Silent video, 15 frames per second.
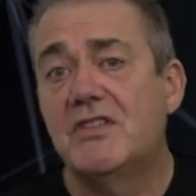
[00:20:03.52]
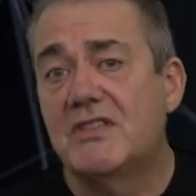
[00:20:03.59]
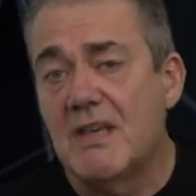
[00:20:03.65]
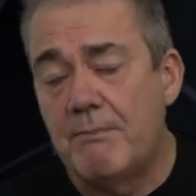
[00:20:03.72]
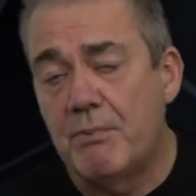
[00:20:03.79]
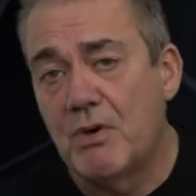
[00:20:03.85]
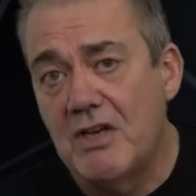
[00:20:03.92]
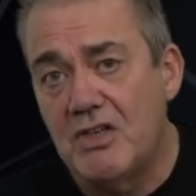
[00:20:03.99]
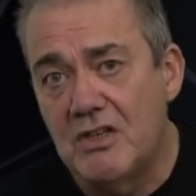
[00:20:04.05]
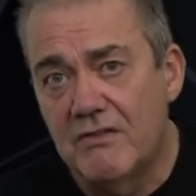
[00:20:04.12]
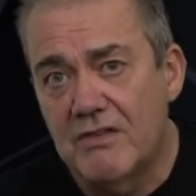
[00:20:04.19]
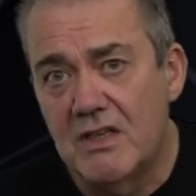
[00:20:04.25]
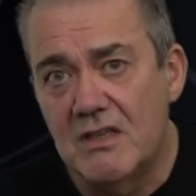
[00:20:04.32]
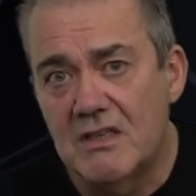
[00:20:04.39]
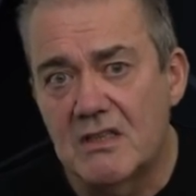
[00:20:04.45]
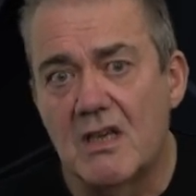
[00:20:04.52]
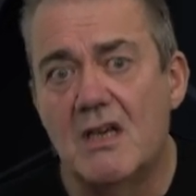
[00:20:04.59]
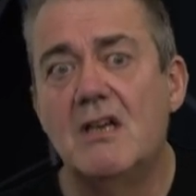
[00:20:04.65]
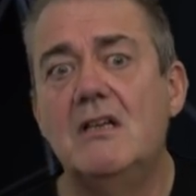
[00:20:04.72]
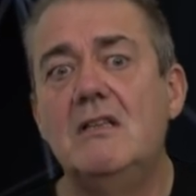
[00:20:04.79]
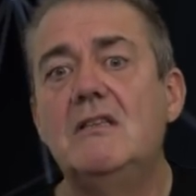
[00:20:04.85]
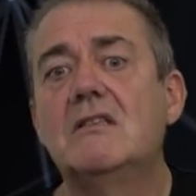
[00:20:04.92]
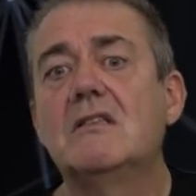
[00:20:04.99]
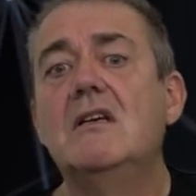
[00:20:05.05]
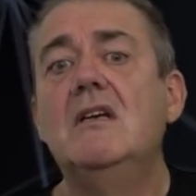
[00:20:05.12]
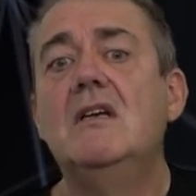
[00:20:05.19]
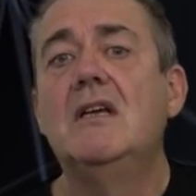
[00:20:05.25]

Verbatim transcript: the separation of concerns